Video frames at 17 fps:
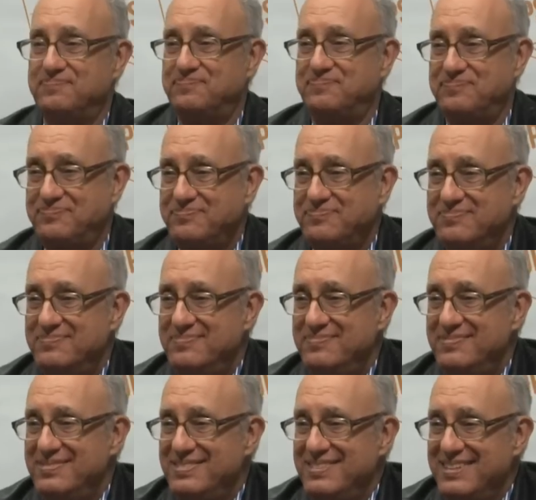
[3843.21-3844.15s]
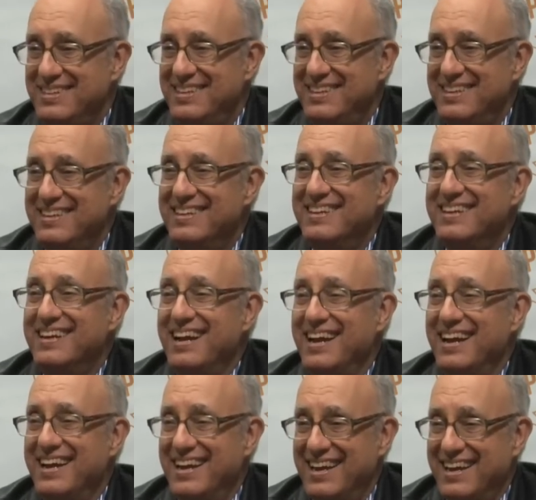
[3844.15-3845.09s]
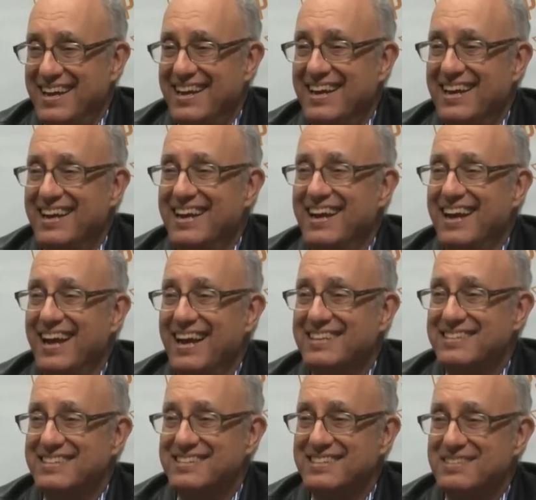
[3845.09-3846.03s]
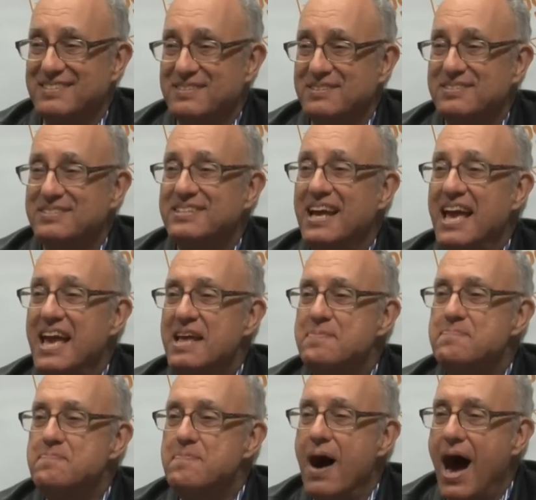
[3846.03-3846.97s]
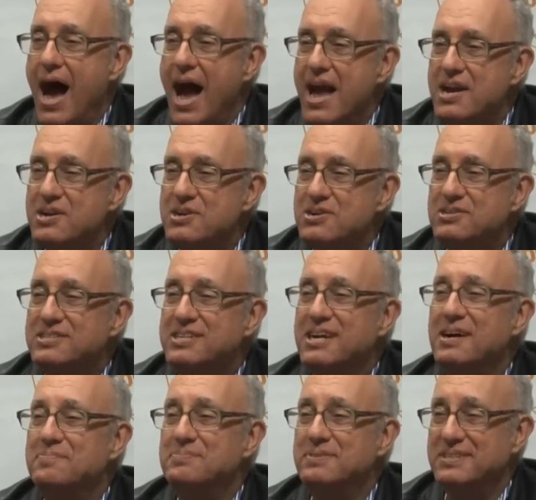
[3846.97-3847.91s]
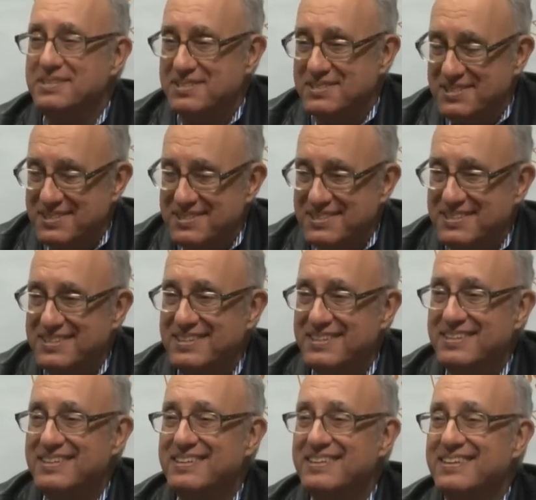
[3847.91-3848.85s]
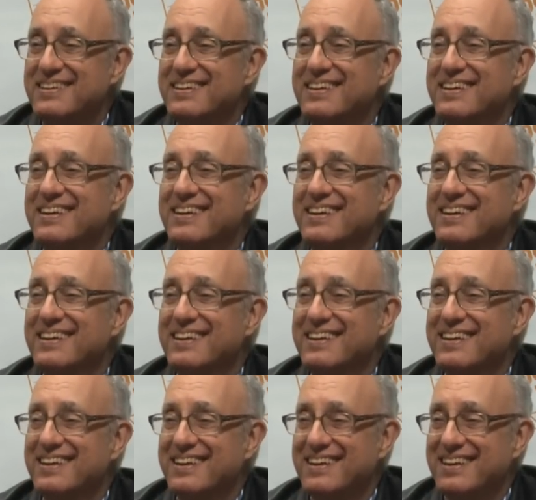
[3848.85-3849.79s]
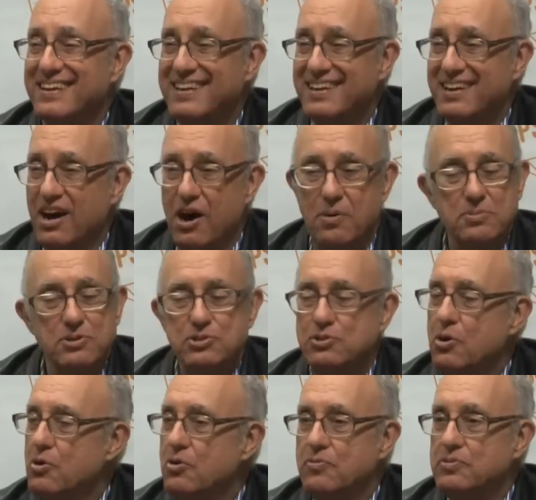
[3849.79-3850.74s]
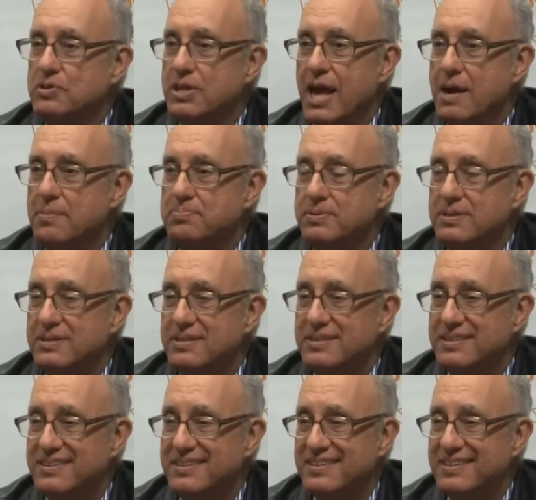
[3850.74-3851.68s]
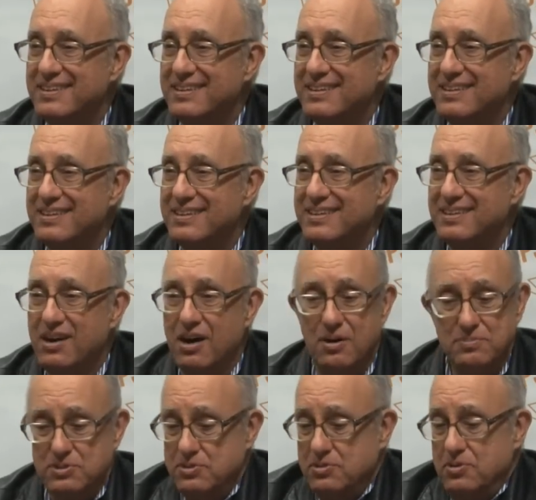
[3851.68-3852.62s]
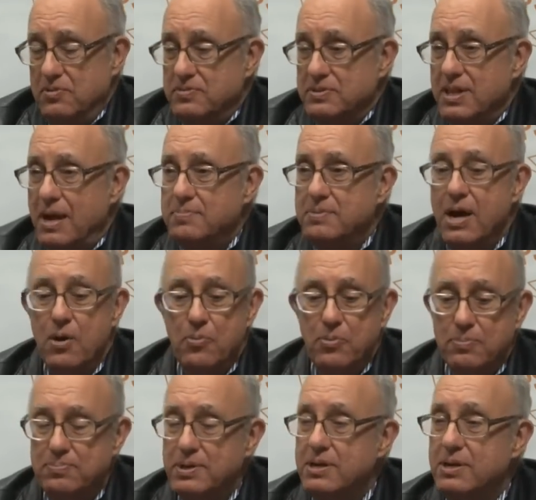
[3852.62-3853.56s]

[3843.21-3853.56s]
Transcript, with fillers: best places to work and, and the, most admired, admired companies. companies. Interesting. Almost no overlap. Wow. Almost no overlap. So we